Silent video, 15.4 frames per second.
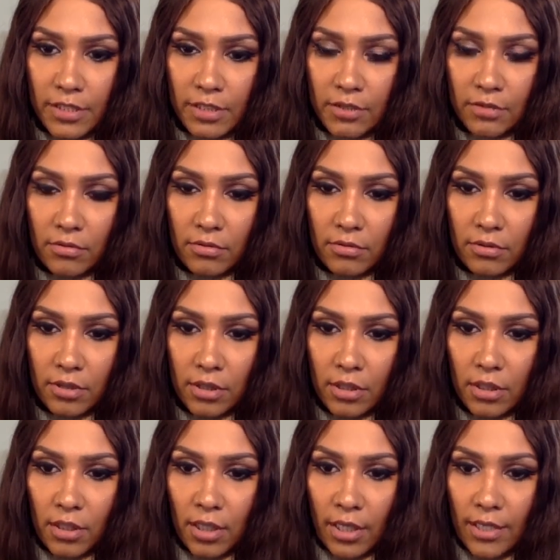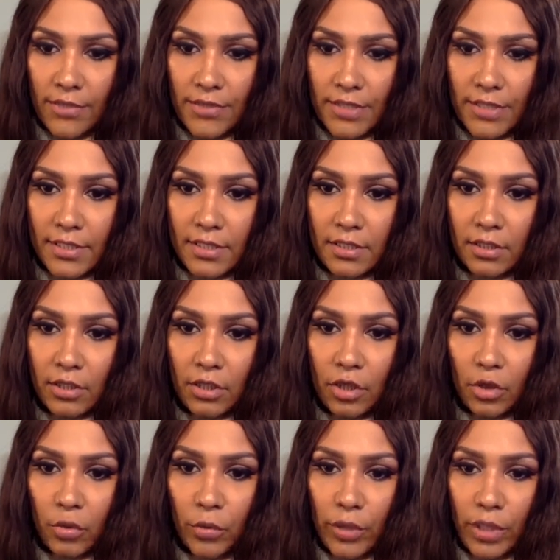So I'll say it's a
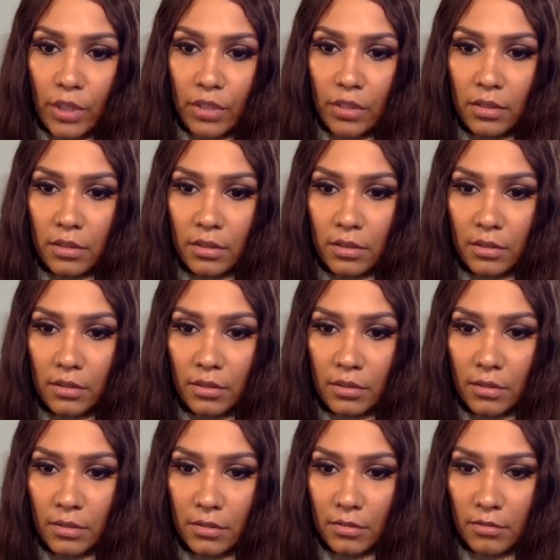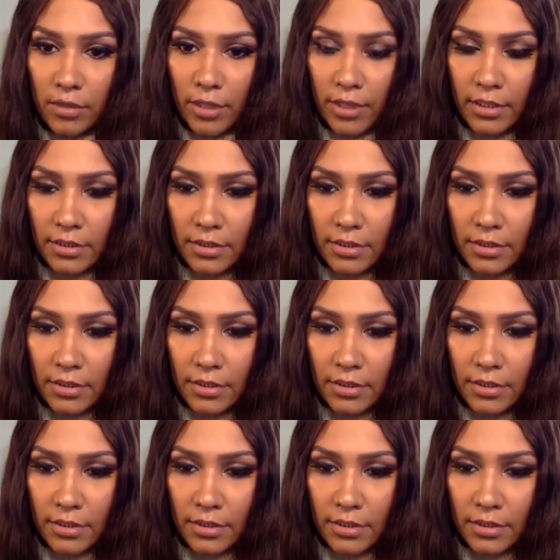knowing, right?